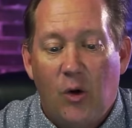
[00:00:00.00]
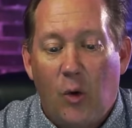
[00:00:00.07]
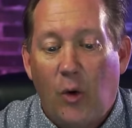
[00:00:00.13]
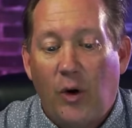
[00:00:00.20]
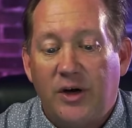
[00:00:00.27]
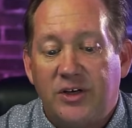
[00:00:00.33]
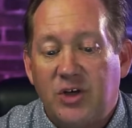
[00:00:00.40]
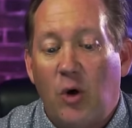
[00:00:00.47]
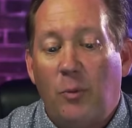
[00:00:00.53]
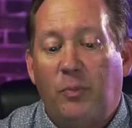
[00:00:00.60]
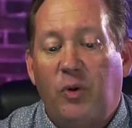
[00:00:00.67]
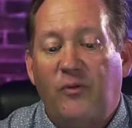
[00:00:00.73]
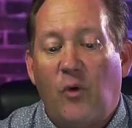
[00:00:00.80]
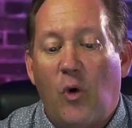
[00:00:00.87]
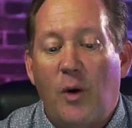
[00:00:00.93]
Or don't
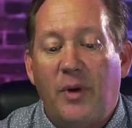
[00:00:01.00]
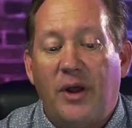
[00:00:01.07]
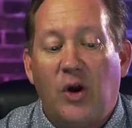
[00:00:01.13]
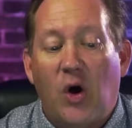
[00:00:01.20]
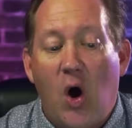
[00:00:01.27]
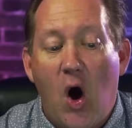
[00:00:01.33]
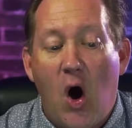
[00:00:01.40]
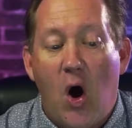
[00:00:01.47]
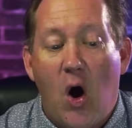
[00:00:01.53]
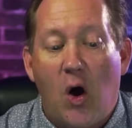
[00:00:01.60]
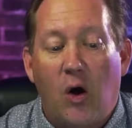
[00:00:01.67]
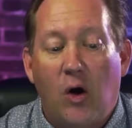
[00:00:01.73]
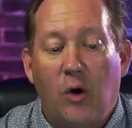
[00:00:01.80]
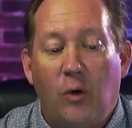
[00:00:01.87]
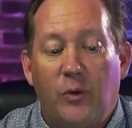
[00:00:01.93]
perform at
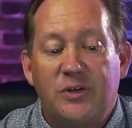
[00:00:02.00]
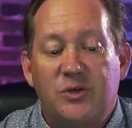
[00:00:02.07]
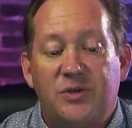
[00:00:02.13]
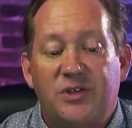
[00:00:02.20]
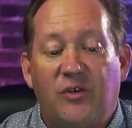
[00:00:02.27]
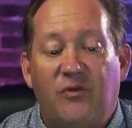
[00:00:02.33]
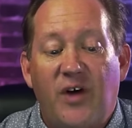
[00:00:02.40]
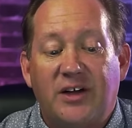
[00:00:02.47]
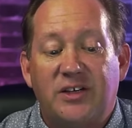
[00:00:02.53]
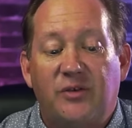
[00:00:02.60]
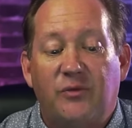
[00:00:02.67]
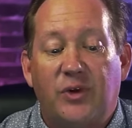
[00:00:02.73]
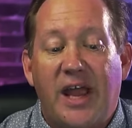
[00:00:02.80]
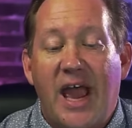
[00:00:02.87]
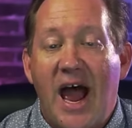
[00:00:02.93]
all, which was
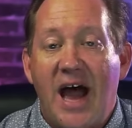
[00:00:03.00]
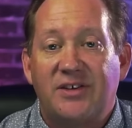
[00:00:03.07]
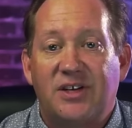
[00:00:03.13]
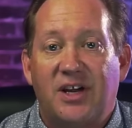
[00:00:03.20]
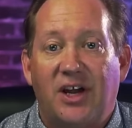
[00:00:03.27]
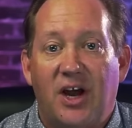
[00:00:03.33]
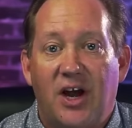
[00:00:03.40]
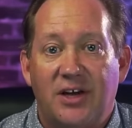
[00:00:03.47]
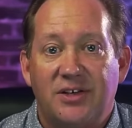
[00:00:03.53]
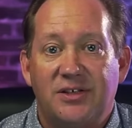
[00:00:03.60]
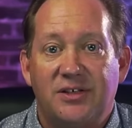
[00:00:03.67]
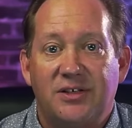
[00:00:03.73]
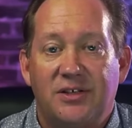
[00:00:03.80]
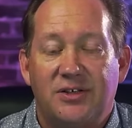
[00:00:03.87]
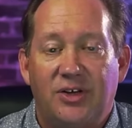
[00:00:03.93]
effectively asking
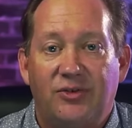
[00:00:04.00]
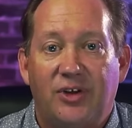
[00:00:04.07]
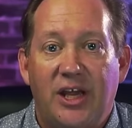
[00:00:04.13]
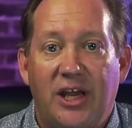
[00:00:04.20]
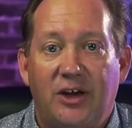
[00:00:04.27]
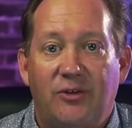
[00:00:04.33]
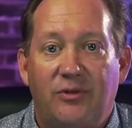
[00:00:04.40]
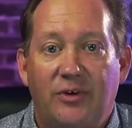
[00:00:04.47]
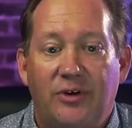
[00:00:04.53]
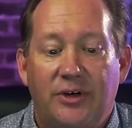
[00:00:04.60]
us to leave.